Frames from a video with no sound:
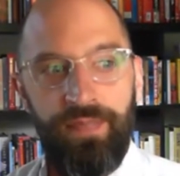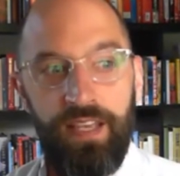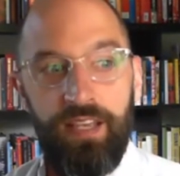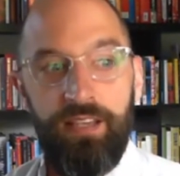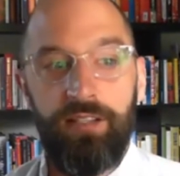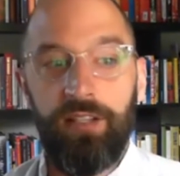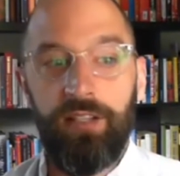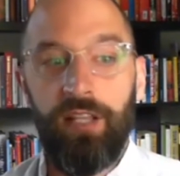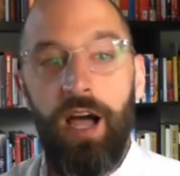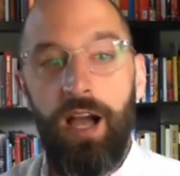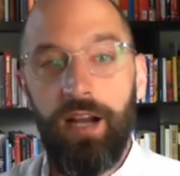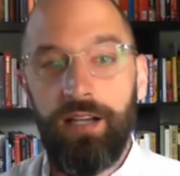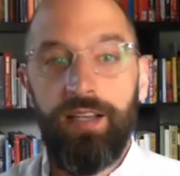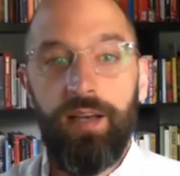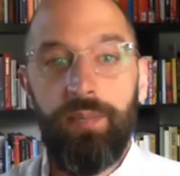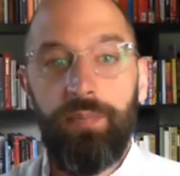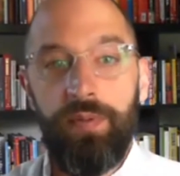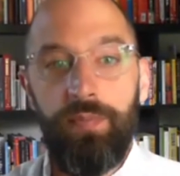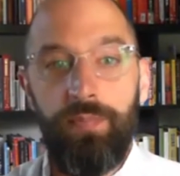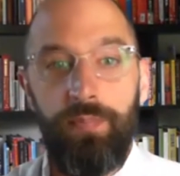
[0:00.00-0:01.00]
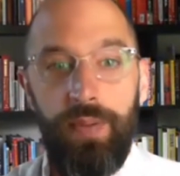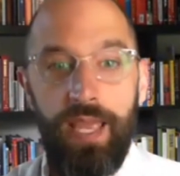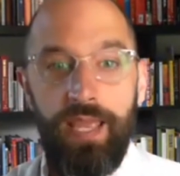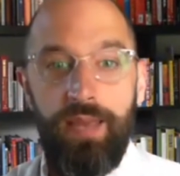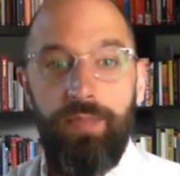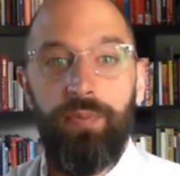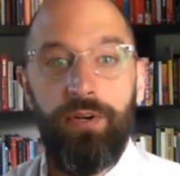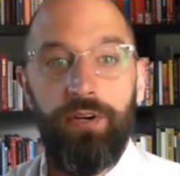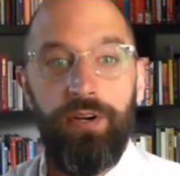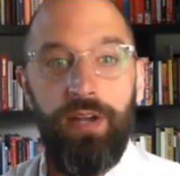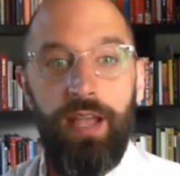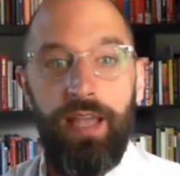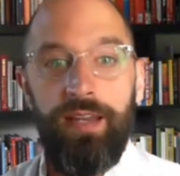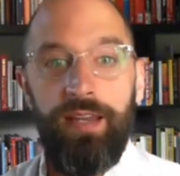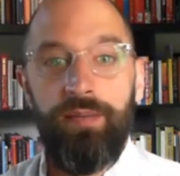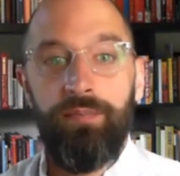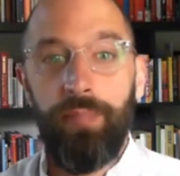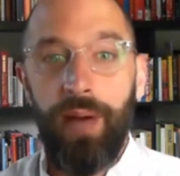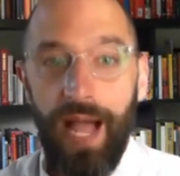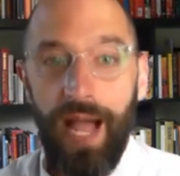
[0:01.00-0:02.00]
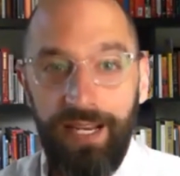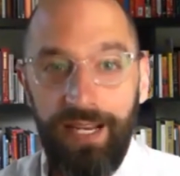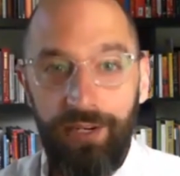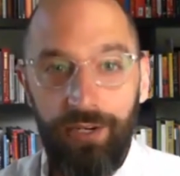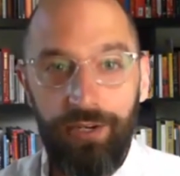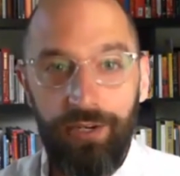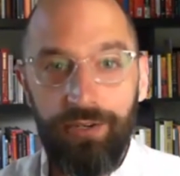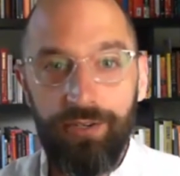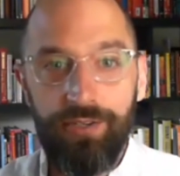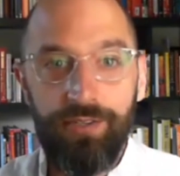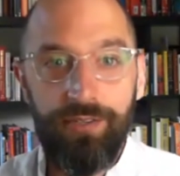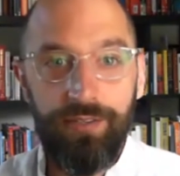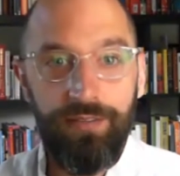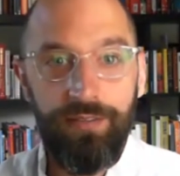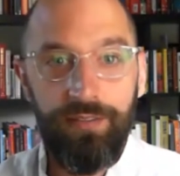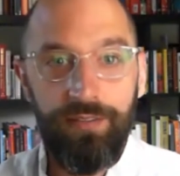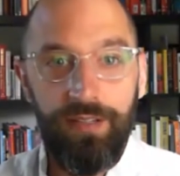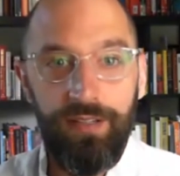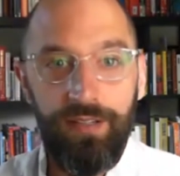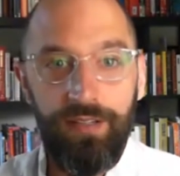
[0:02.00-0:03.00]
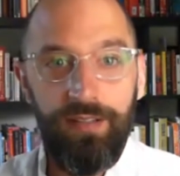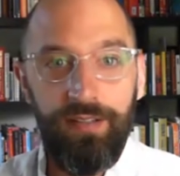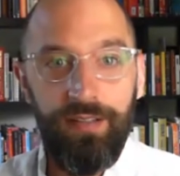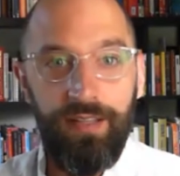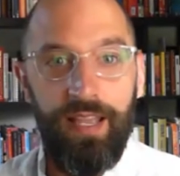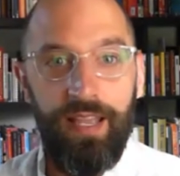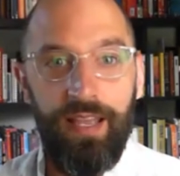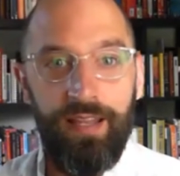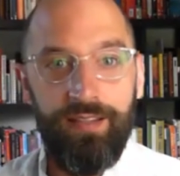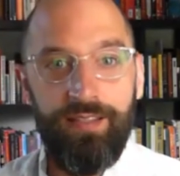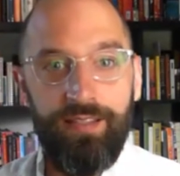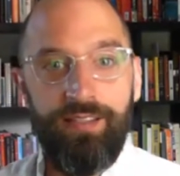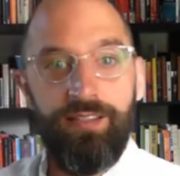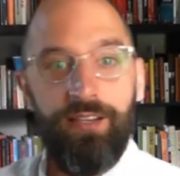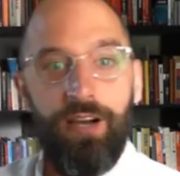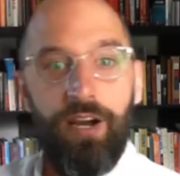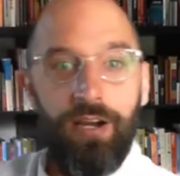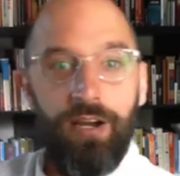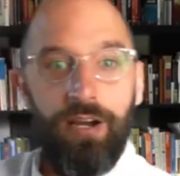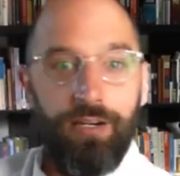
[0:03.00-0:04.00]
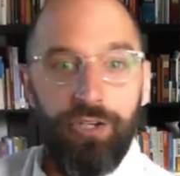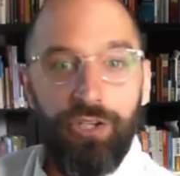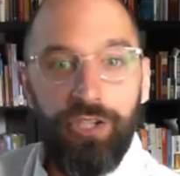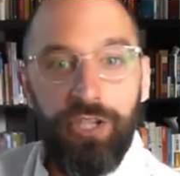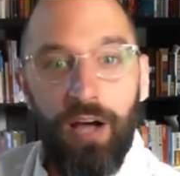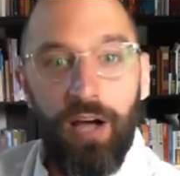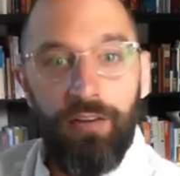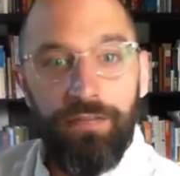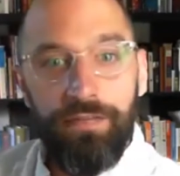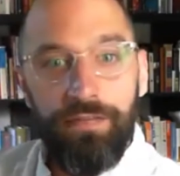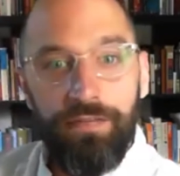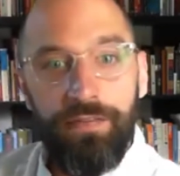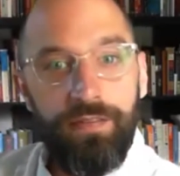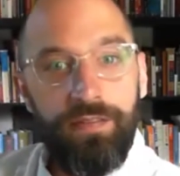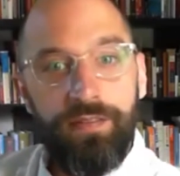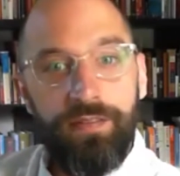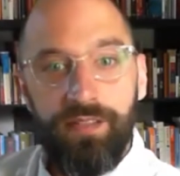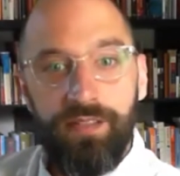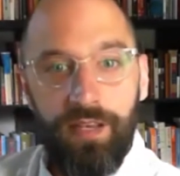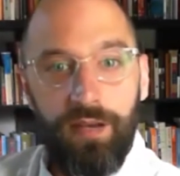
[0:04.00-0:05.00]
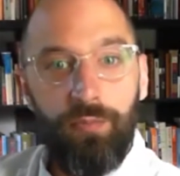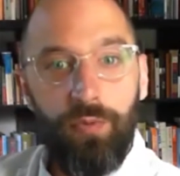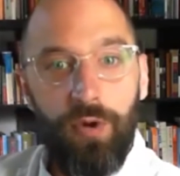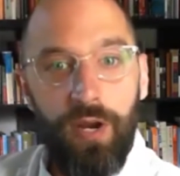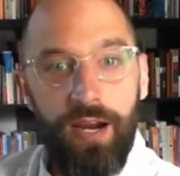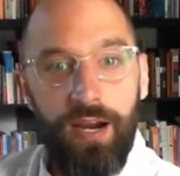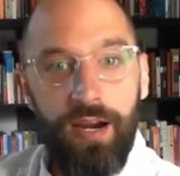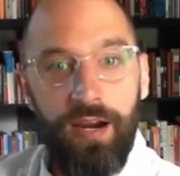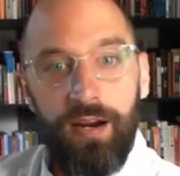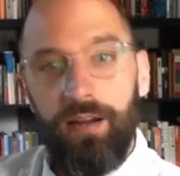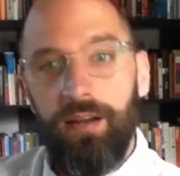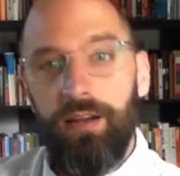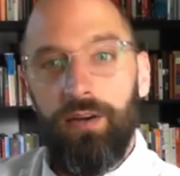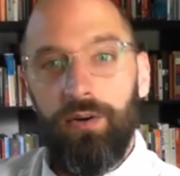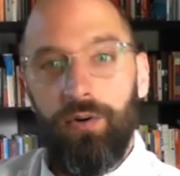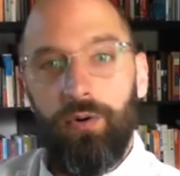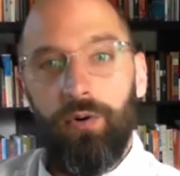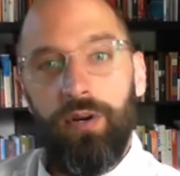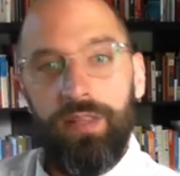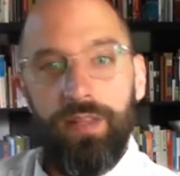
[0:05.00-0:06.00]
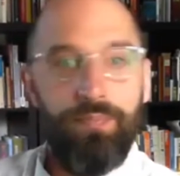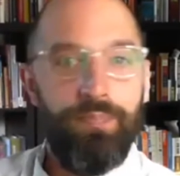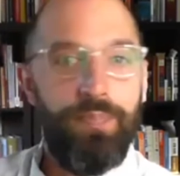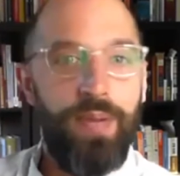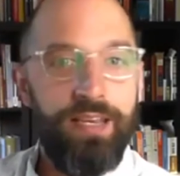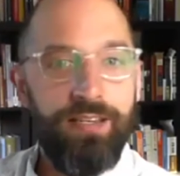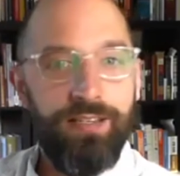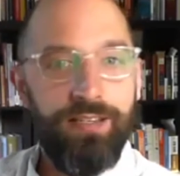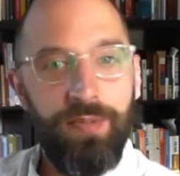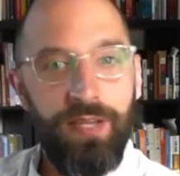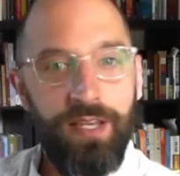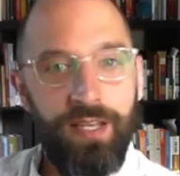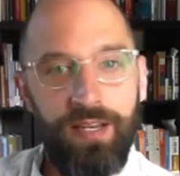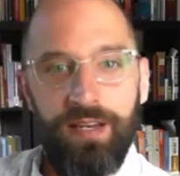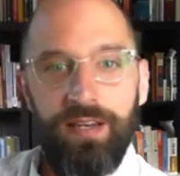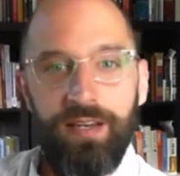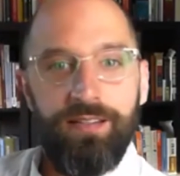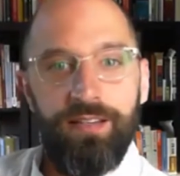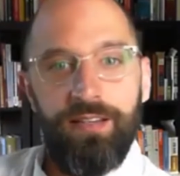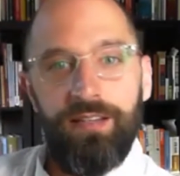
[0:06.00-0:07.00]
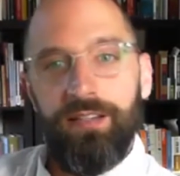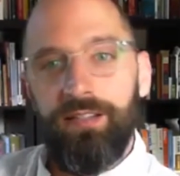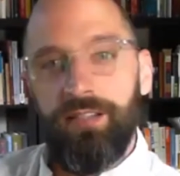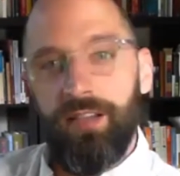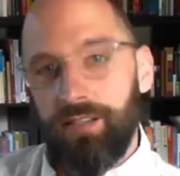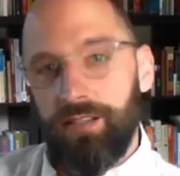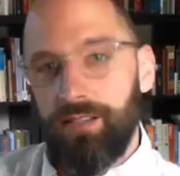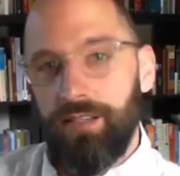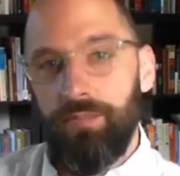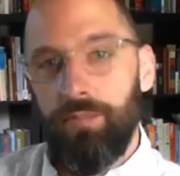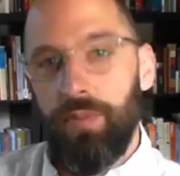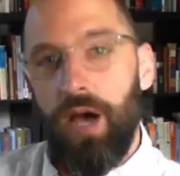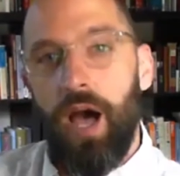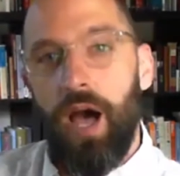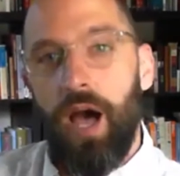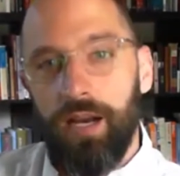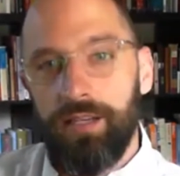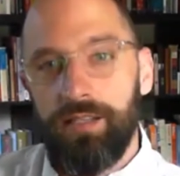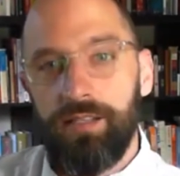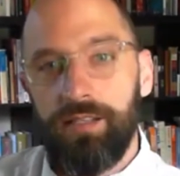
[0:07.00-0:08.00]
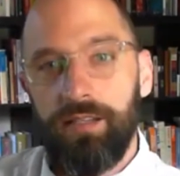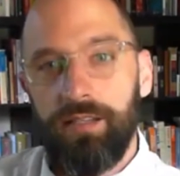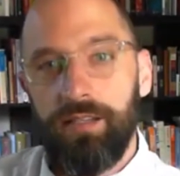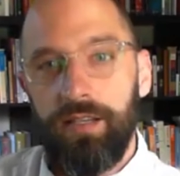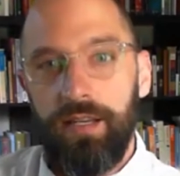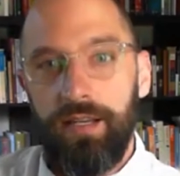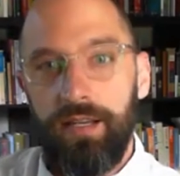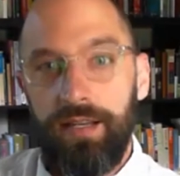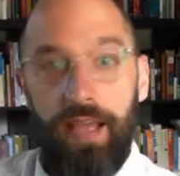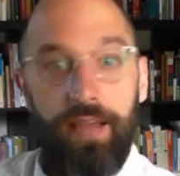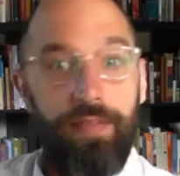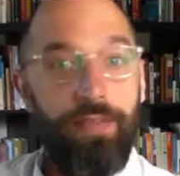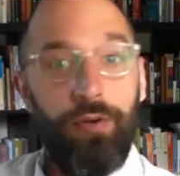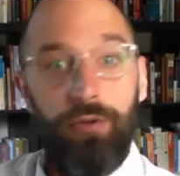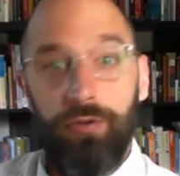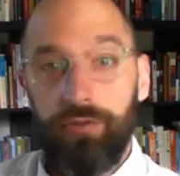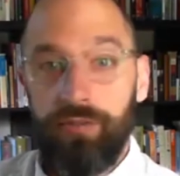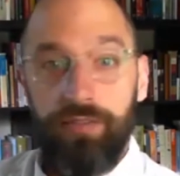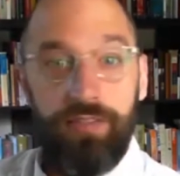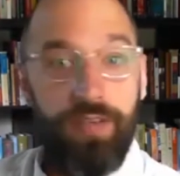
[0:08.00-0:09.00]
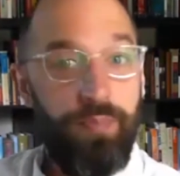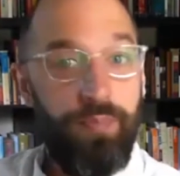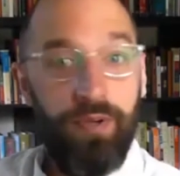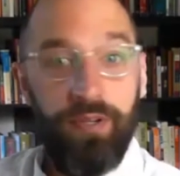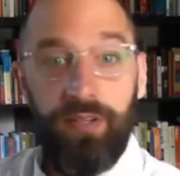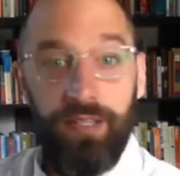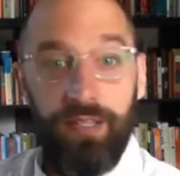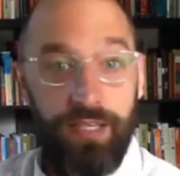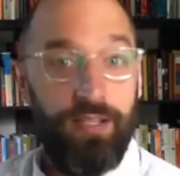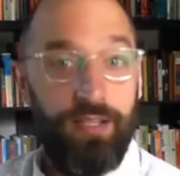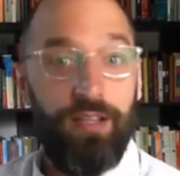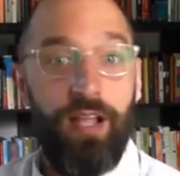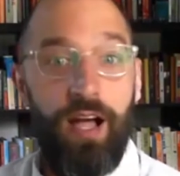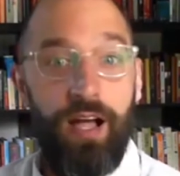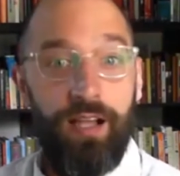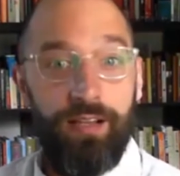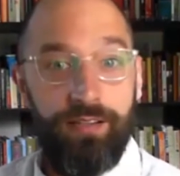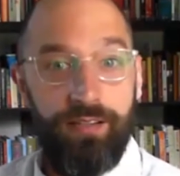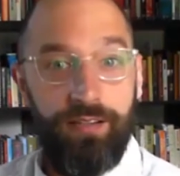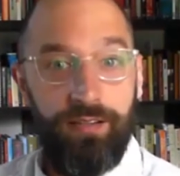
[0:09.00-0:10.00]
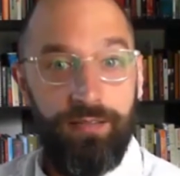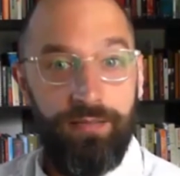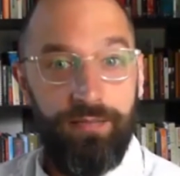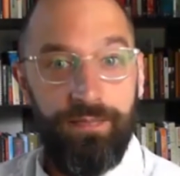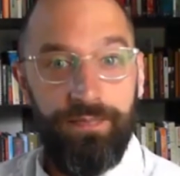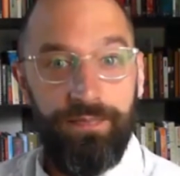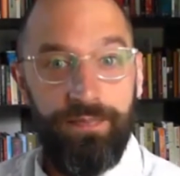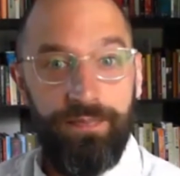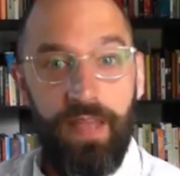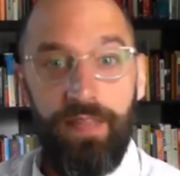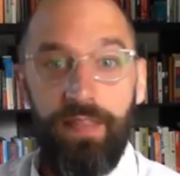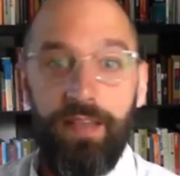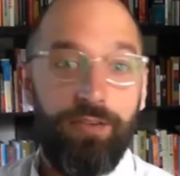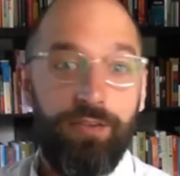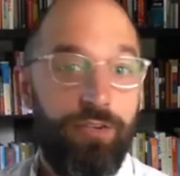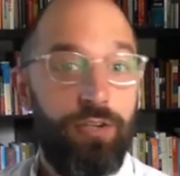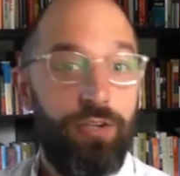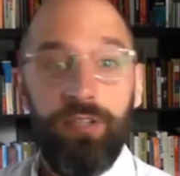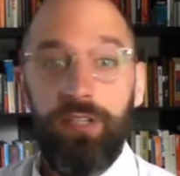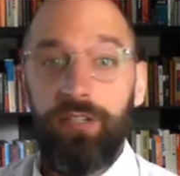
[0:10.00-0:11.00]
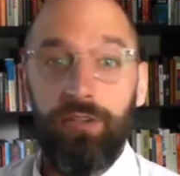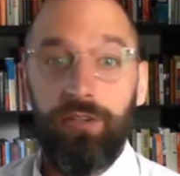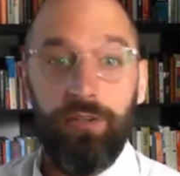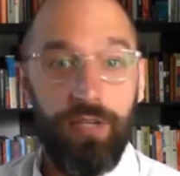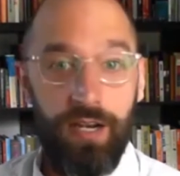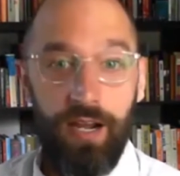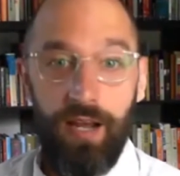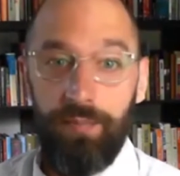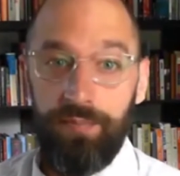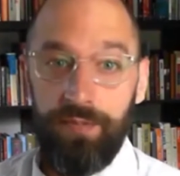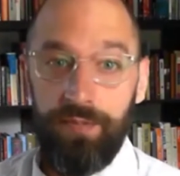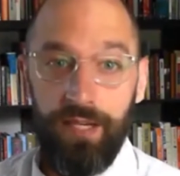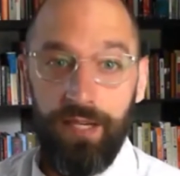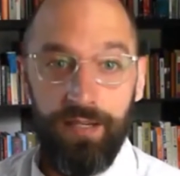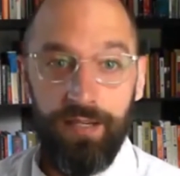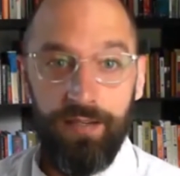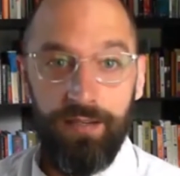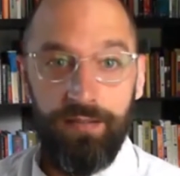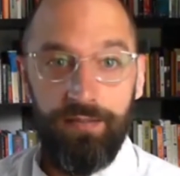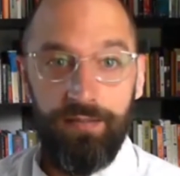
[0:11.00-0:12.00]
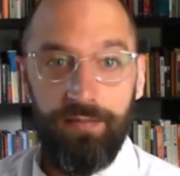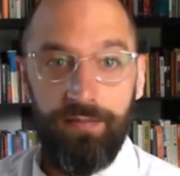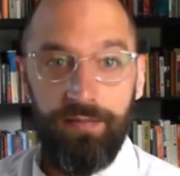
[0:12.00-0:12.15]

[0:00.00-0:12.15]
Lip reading: is locked up in paper and in binders, and it's stuck on a shelf somewhere or in the basement, and it's in a dusty box, and those typically get lost, and they certainly don't get updated.